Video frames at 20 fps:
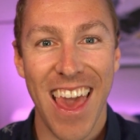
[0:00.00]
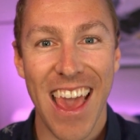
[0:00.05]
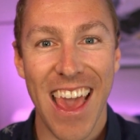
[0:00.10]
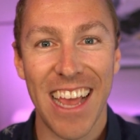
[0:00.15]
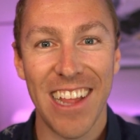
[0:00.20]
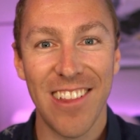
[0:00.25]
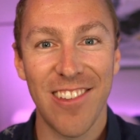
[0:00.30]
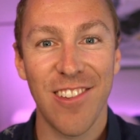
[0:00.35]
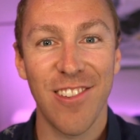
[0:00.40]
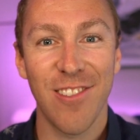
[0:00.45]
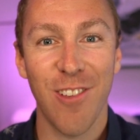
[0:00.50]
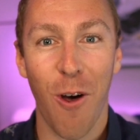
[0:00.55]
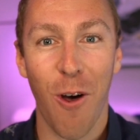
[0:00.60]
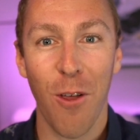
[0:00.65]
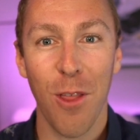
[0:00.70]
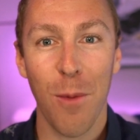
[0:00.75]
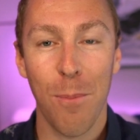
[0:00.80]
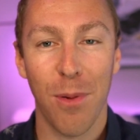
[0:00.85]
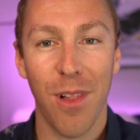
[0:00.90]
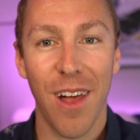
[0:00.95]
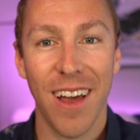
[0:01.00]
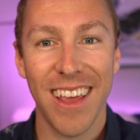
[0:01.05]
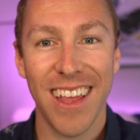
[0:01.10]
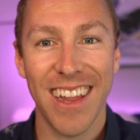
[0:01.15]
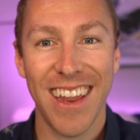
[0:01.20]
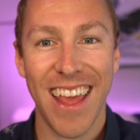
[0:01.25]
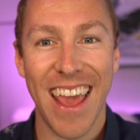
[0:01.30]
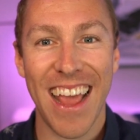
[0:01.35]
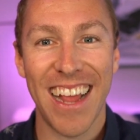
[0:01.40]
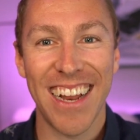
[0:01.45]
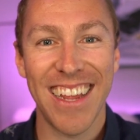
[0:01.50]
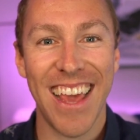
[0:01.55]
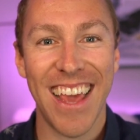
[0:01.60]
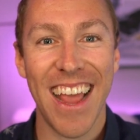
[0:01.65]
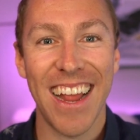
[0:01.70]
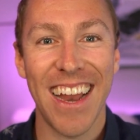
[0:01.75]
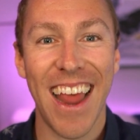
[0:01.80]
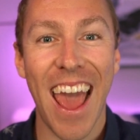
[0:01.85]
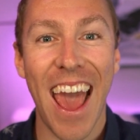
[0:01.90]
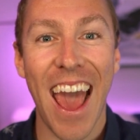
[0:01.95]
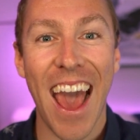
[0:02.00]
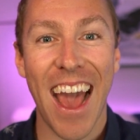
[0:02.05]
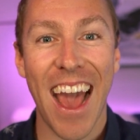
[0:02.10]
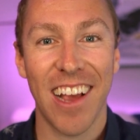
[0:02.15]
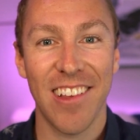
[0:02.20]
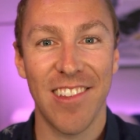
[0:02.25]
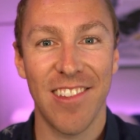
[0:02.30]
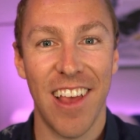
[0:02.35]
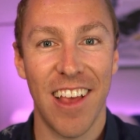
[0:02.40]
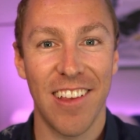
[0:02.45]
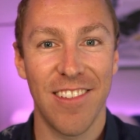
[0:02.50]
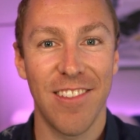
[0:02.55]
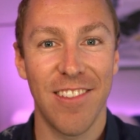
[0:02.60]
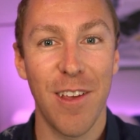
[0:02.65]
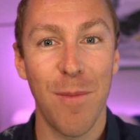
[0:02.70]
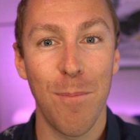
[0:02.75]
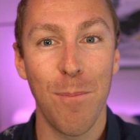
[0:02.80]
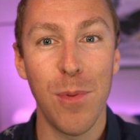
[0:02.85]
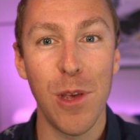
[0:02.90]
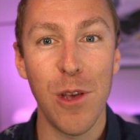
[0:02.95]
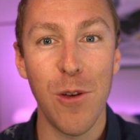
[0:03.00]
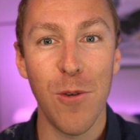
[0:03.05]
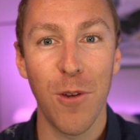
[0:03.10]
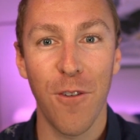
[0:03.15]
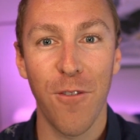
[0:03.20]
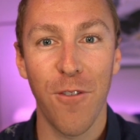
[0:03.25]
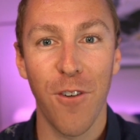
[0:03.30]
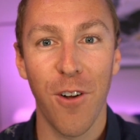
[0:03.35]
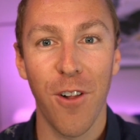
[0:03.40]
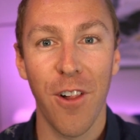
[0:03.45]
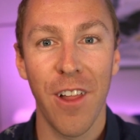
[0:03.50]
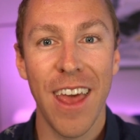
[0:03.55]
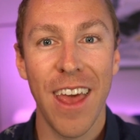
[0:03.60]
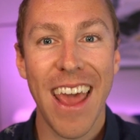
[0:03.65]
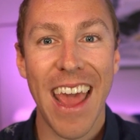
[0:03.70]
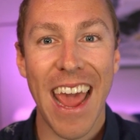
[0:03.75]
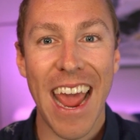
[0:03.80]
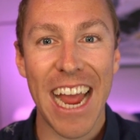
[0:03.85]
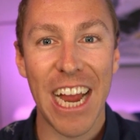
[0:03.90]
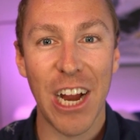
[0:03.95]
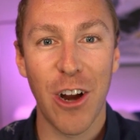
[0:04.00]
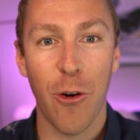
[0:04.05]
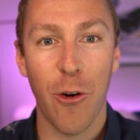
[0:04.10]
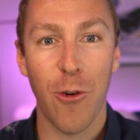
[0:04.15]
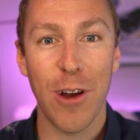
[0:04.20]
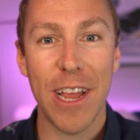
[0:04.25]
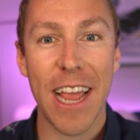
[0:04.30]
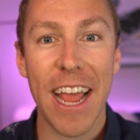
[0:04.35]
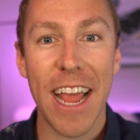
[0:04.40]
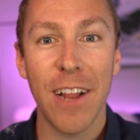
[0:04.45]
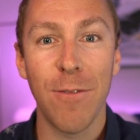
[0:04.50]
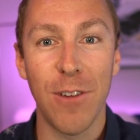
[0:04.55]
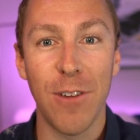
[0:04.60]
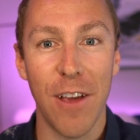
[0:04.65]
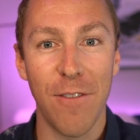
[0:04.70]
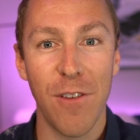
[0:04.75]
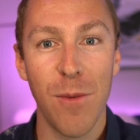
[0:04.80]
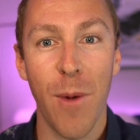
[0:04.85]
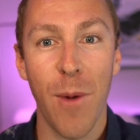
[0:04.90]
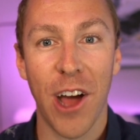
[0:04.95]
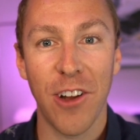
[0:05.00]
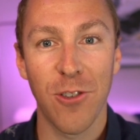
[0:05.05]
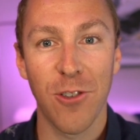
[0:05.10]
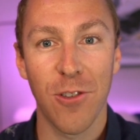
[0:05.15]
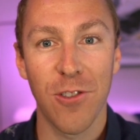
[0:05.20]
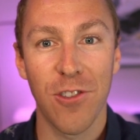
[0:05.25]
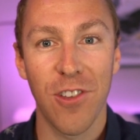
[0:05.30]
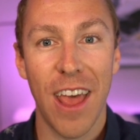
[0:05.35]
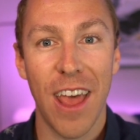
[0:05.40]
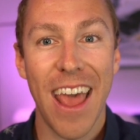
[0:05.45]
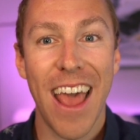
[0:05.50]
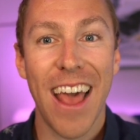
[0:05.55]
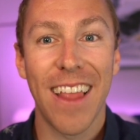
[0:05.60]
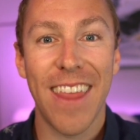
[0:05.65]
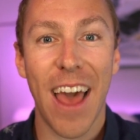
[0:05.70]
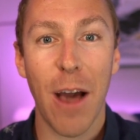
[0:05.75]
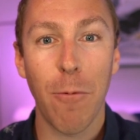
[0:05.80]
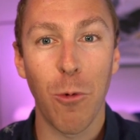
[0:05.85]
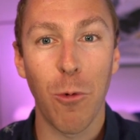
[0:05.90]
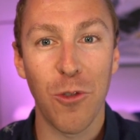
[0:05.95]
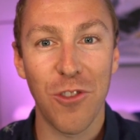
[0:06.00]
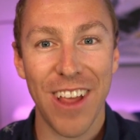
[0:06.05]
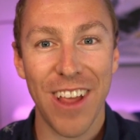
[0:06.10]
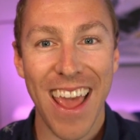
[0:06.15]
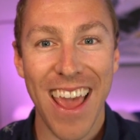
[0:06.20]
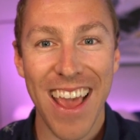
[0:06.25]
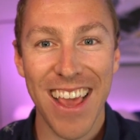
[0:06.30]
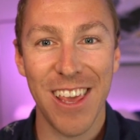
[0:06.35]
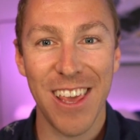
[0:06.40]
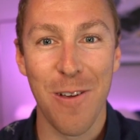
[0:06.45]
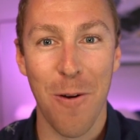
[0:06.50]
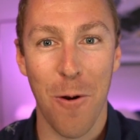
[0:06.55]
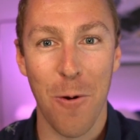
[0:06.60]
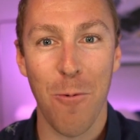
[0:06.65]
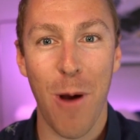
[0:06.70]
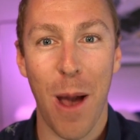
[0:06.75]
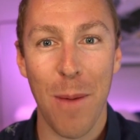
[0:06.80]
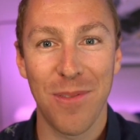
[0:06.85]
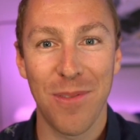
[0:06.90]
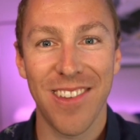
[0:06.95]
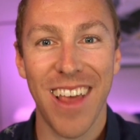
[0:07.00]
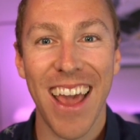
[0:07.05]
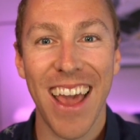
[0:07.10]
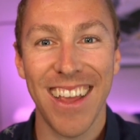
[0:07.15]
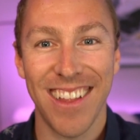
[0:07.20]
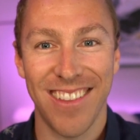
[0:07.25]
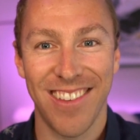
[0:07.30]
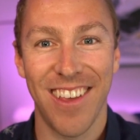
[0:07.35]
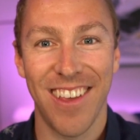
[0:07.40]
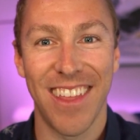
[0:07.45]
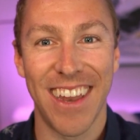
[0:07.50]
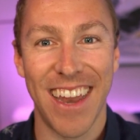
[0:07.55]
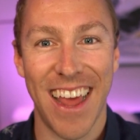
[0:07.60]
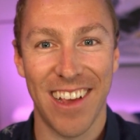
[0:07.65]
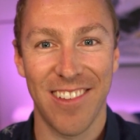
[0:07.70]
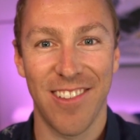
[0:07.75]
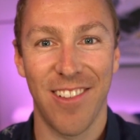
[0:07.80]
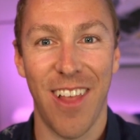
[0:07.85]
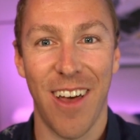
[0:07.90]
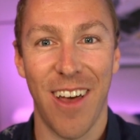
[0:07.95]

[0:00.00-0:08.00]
Install the plugin and gain access to beautiful and creative Divi modules that will take your website to the next